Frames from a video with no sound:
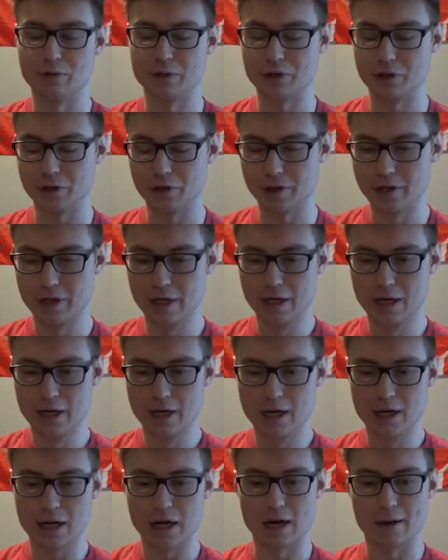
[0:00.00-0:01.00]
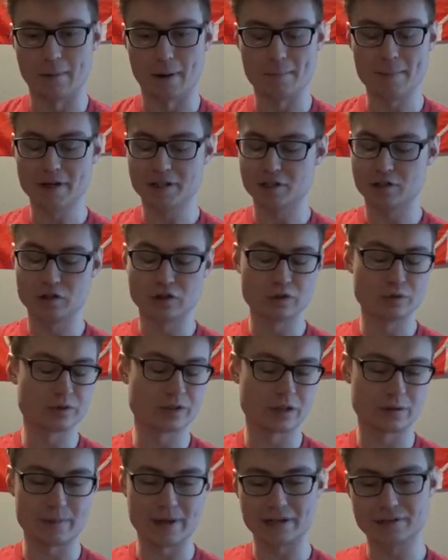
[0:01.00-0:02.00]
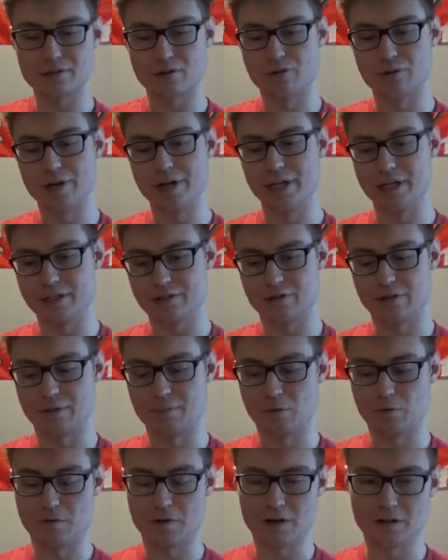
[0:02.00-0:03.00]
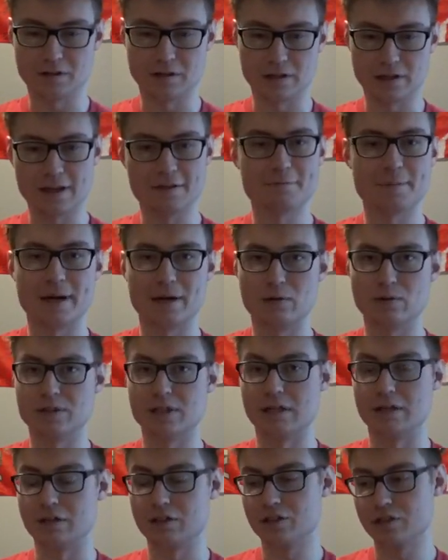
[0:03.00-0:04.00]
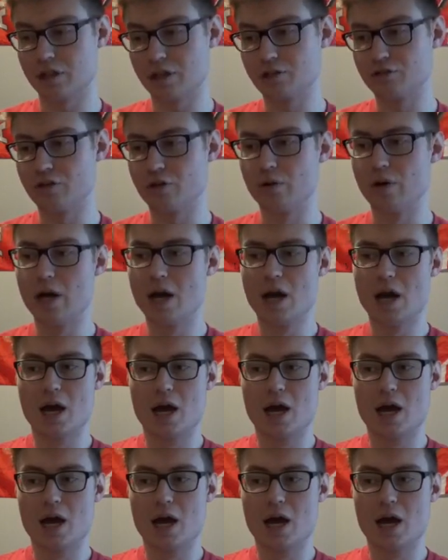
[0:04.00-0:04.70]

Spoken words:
really good. I mentioned the 2 center backs already, so then moving on to the left back was Alexandro.